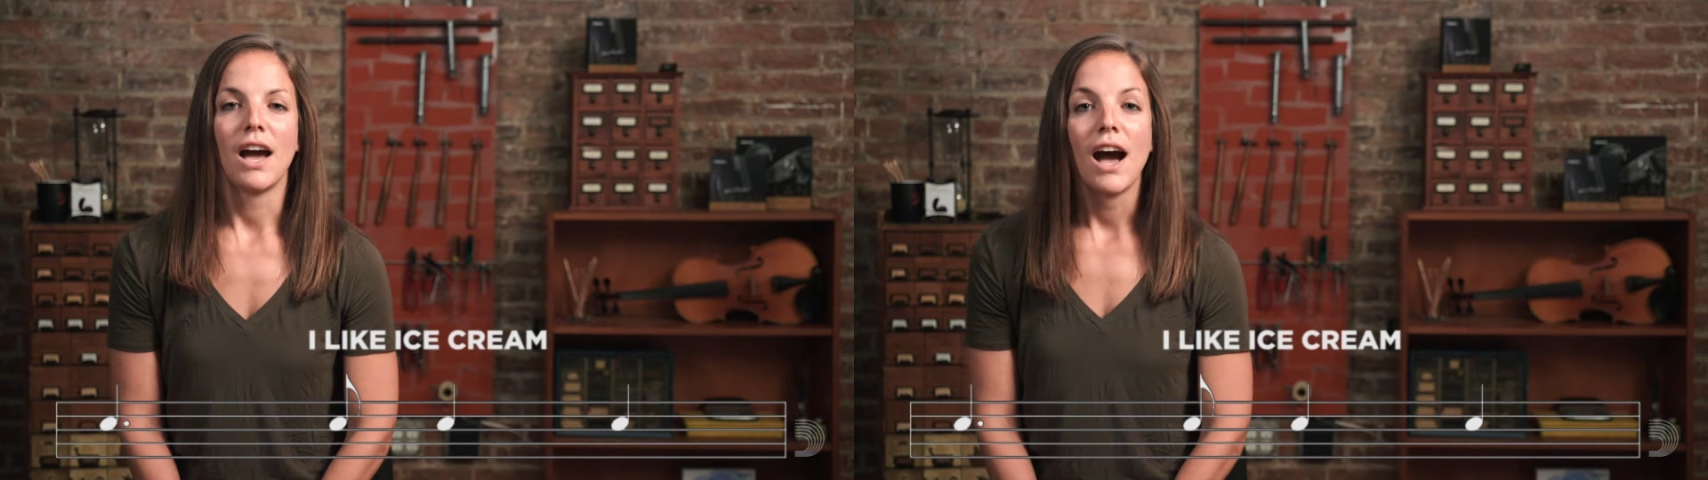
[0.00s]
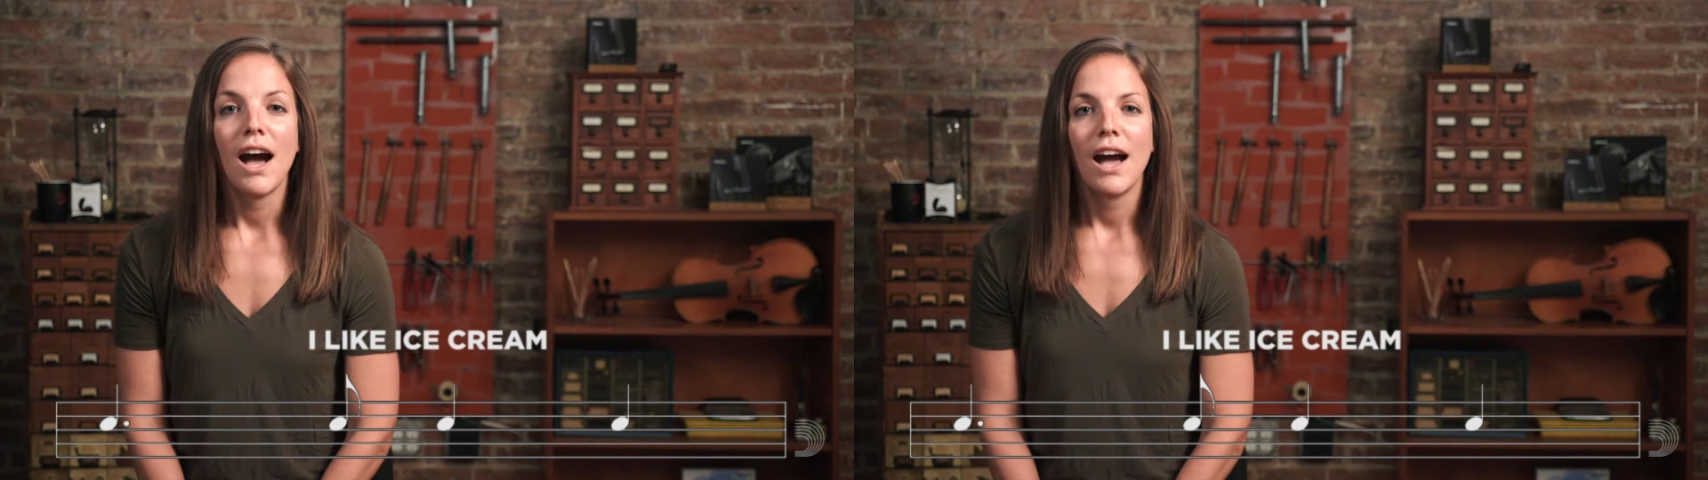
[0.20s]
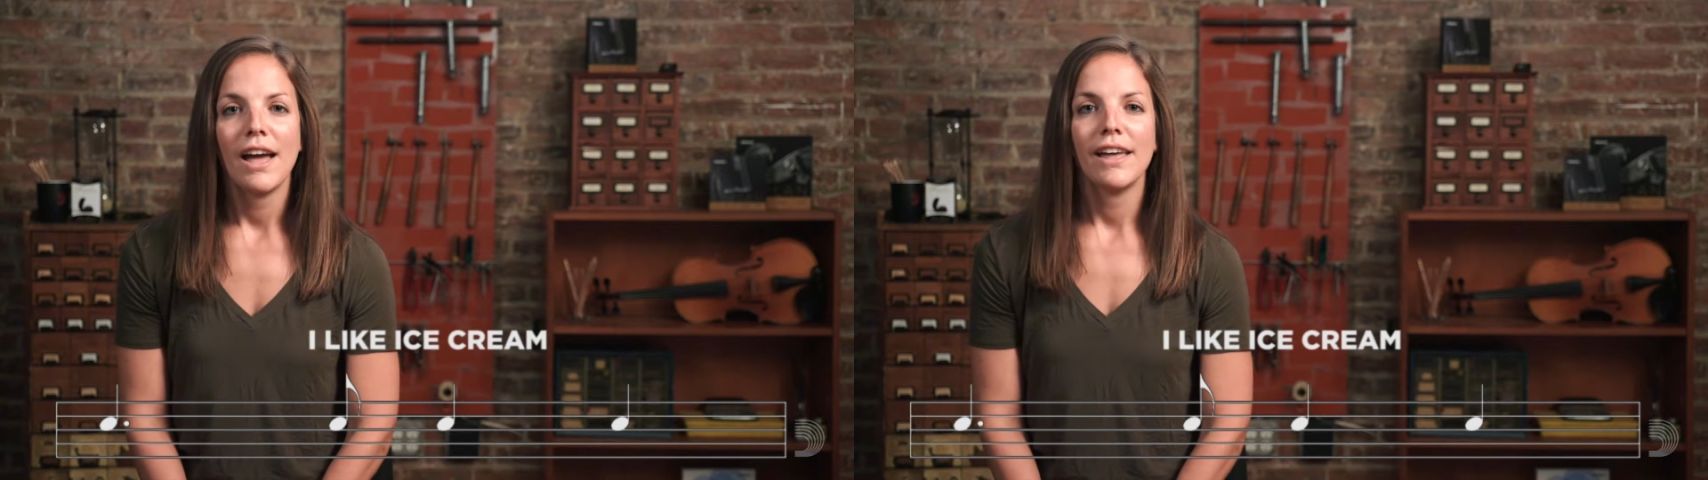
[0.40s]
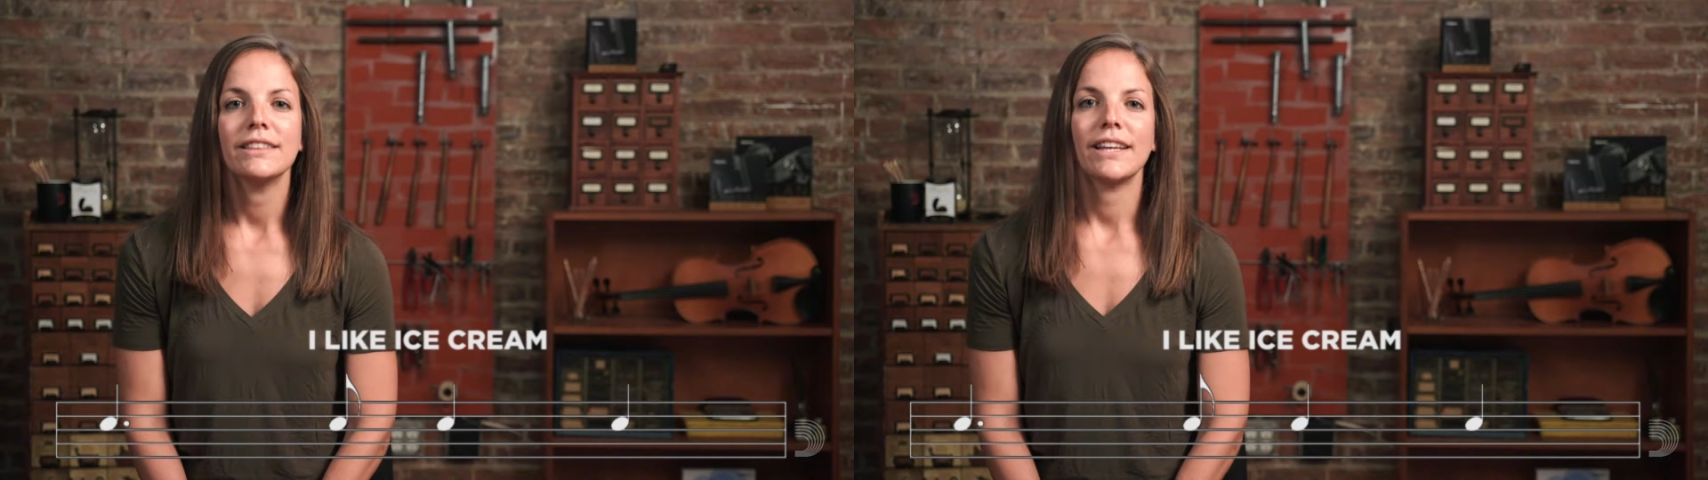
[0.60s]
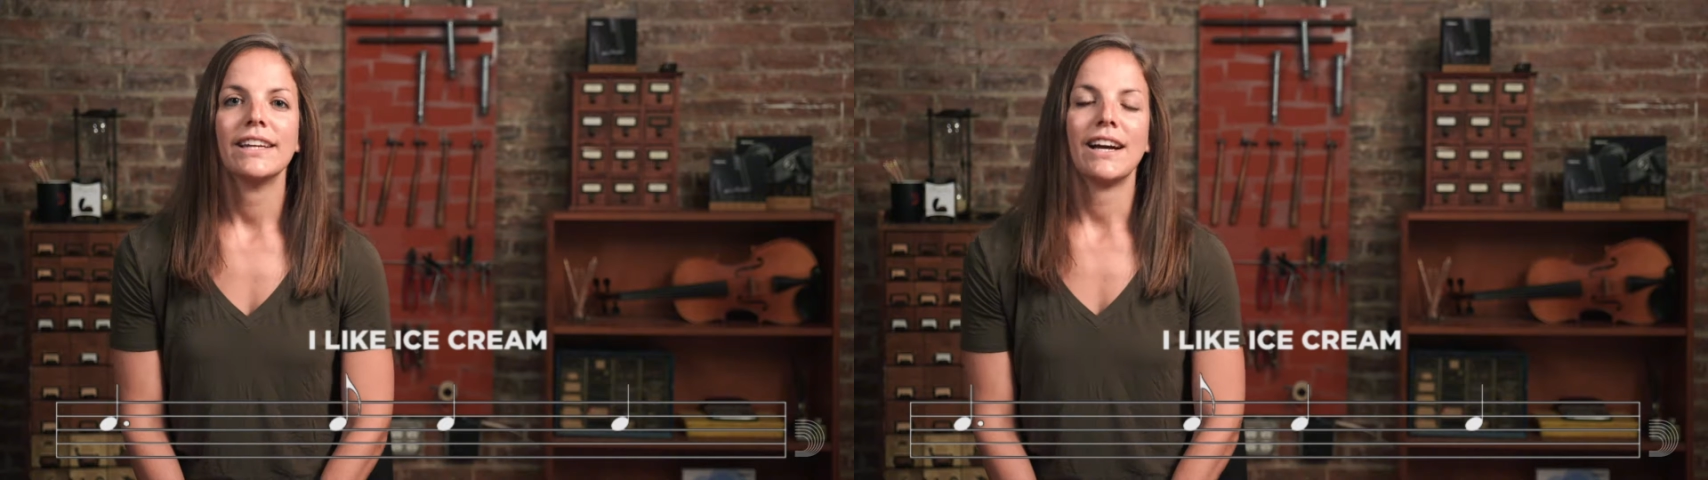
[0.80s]
I
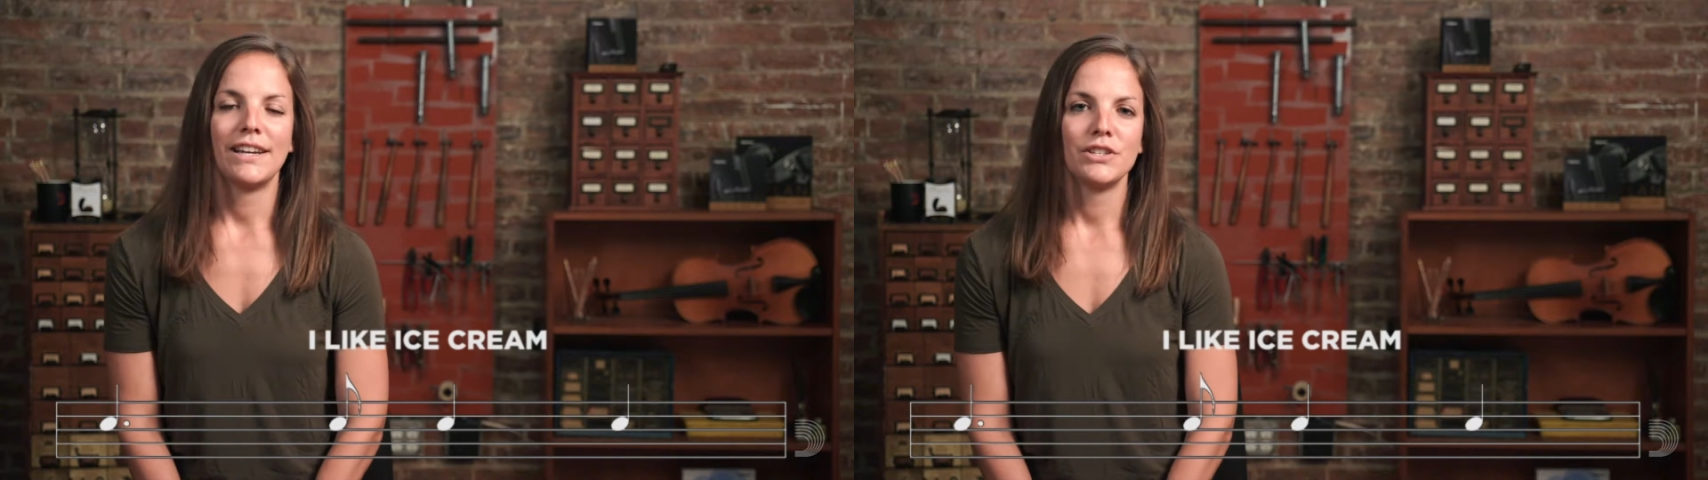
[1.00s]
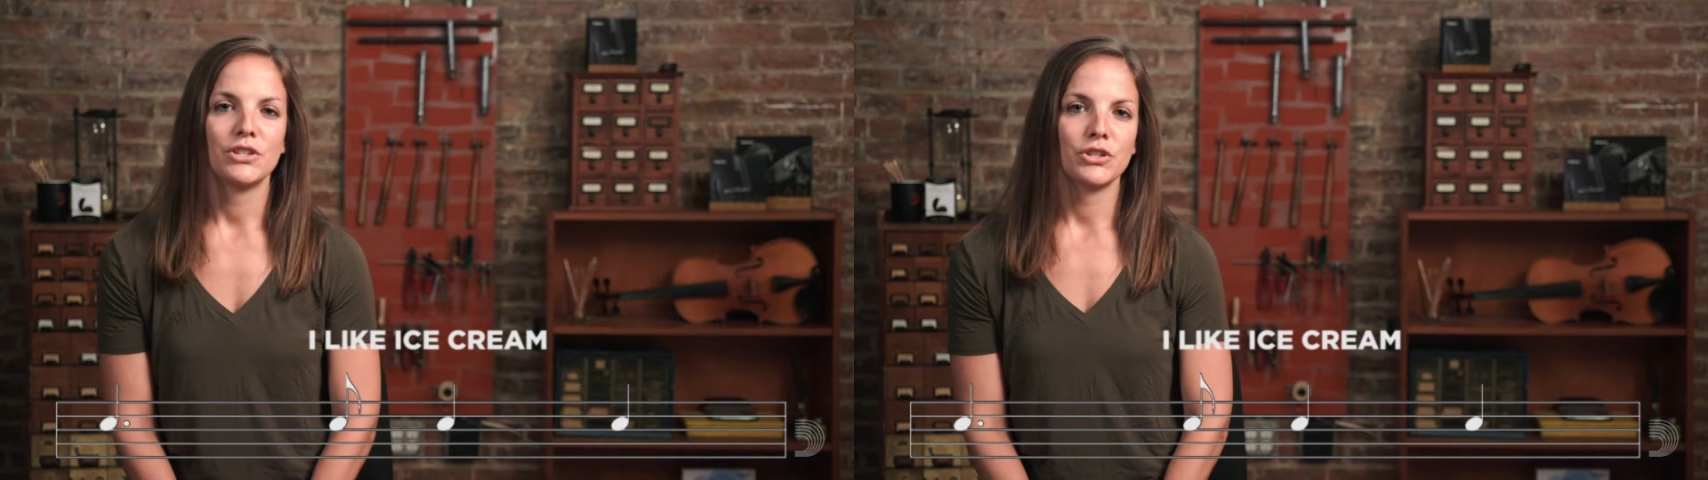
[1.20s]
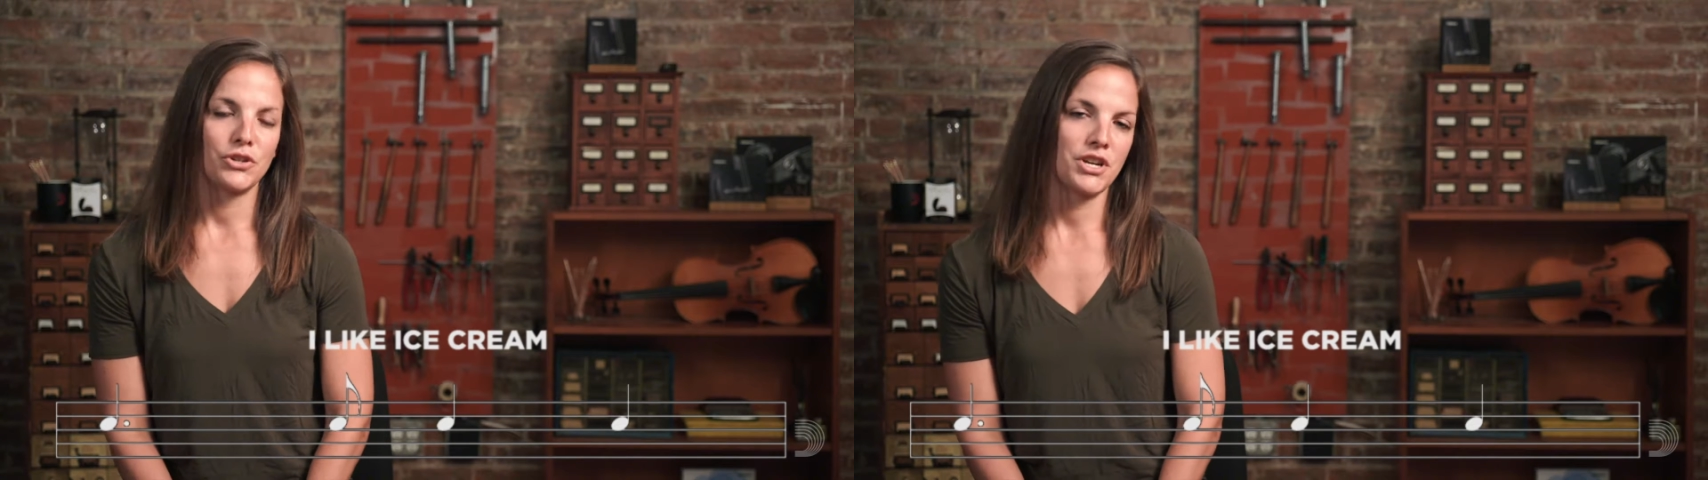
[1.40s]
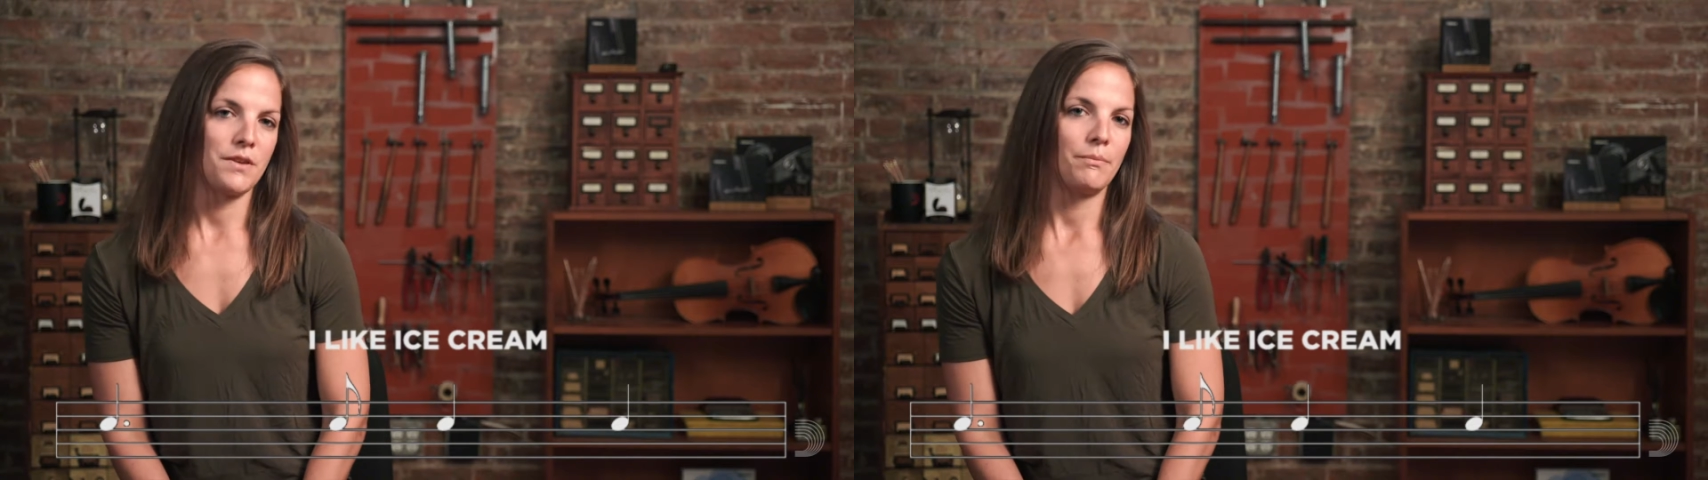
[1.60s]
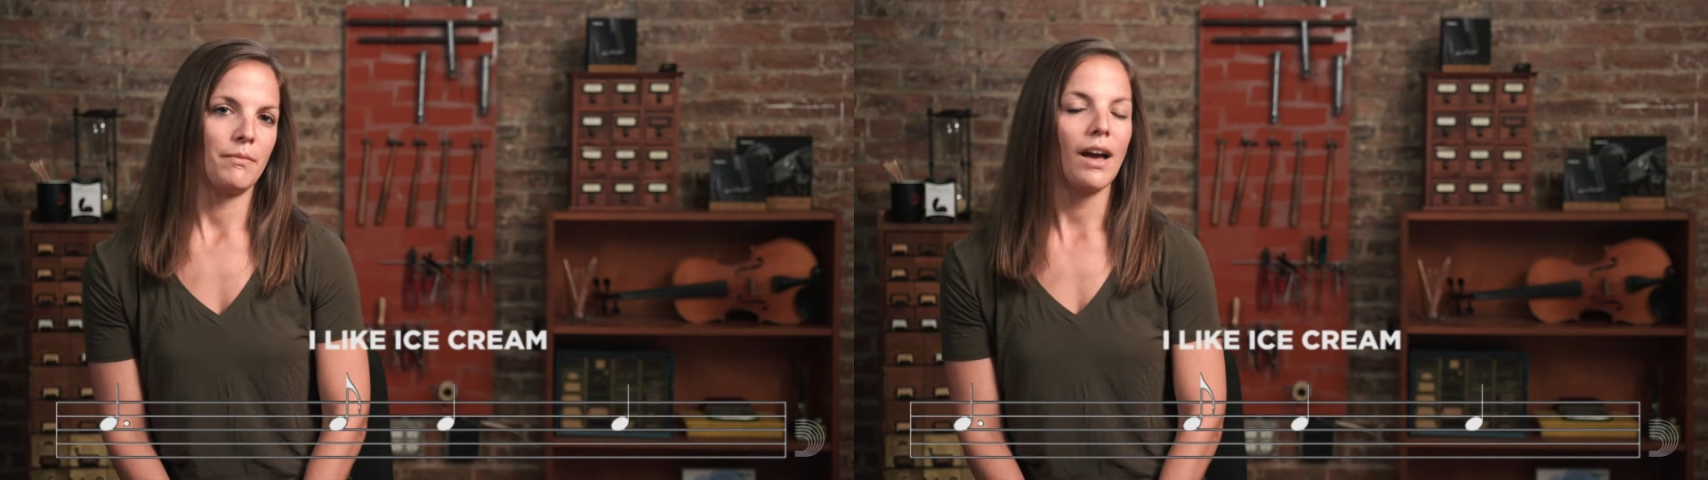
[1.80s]
like ice cream.